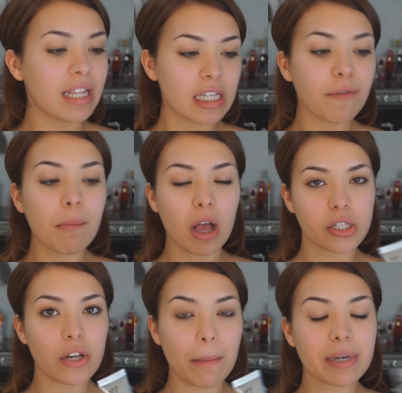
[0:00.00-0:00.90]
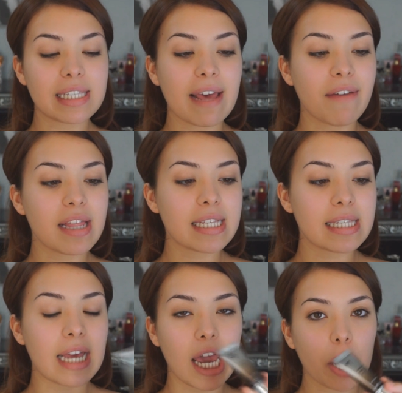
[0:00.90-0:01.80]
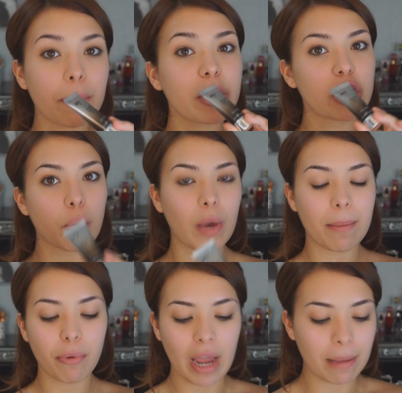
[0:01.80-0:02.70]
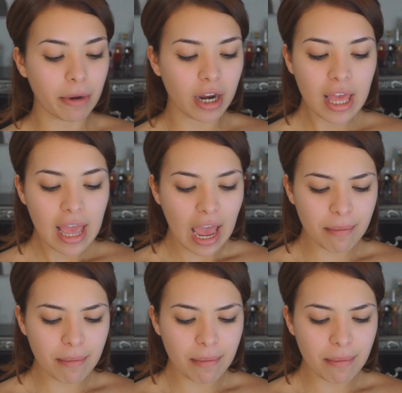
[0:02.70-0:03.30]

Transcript: This is from also No. 7. This is an Airbrush Away Primer.